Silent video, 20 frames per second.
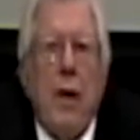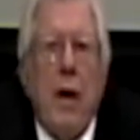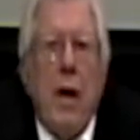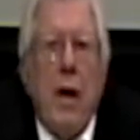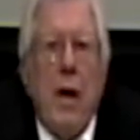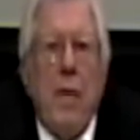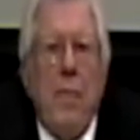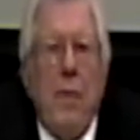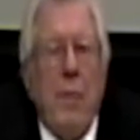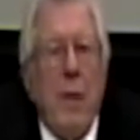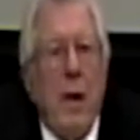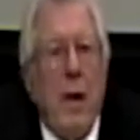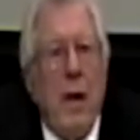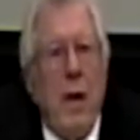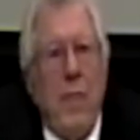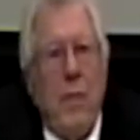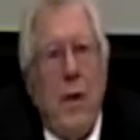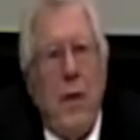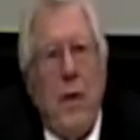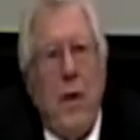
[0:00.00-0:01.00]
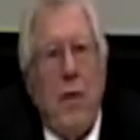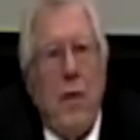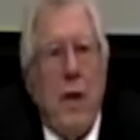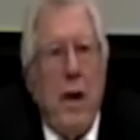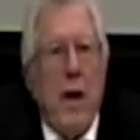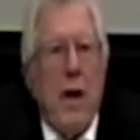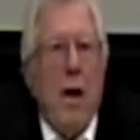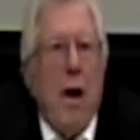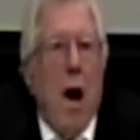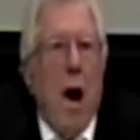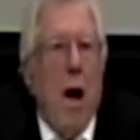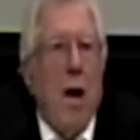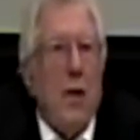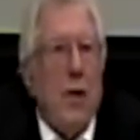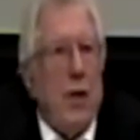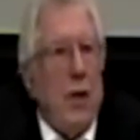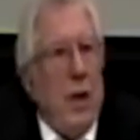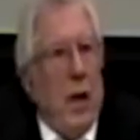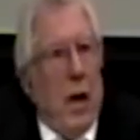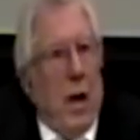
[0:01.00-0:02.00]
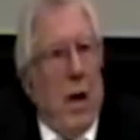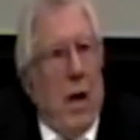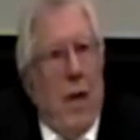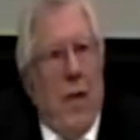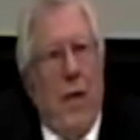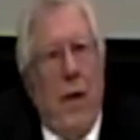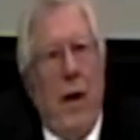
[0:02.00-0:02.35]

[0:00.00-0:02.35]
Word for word: they even believed in the Greek god still.